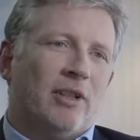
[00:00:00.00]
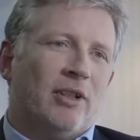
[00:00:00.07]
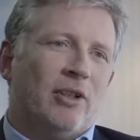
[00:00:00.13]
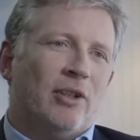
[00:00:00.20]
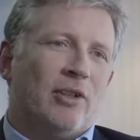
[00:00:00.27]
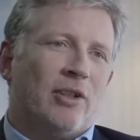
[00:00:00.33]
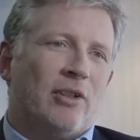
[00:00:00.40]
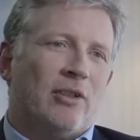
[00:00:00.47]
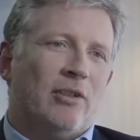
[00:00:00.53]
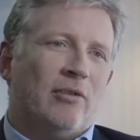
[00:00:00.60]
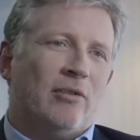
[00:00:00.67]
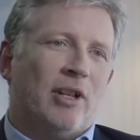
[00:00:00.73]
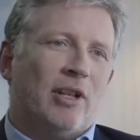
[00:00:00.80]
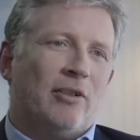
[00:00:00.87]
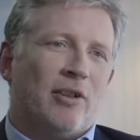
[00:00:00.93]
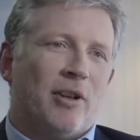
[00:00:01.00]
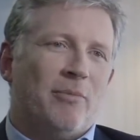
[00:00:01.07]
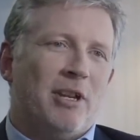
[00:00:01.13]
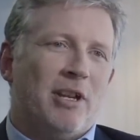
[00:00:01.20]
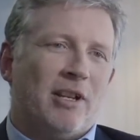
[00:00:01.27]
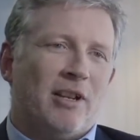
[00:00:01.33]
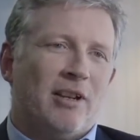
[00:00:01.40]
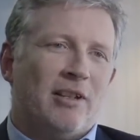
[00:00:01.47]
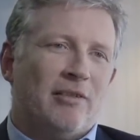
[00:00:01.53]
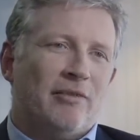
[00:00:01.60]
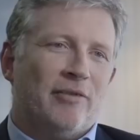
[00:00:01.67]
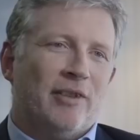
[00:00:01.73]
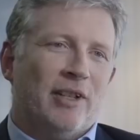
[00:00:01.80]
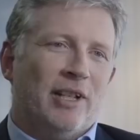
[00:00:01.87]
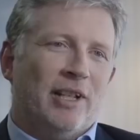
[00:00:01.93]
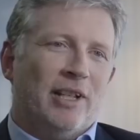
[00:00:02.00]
incursion into Ukraine, Crimea kind of